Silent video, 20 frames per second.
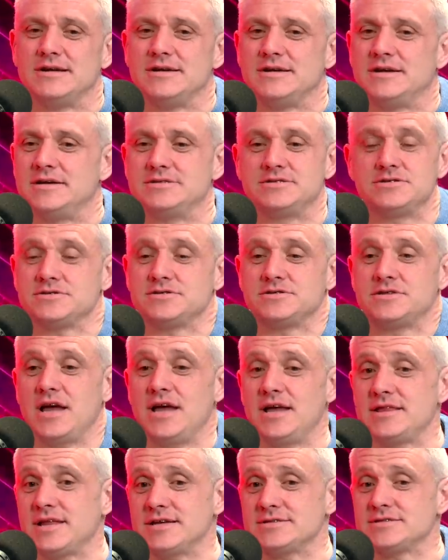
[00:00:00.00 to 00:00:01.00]
it's just,
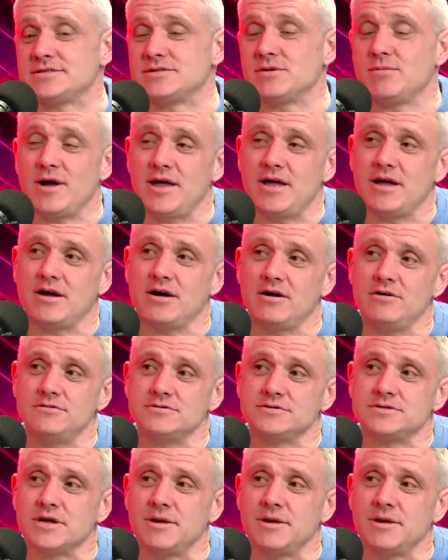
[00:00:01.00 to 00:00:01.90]
yeah, that's the way it goes.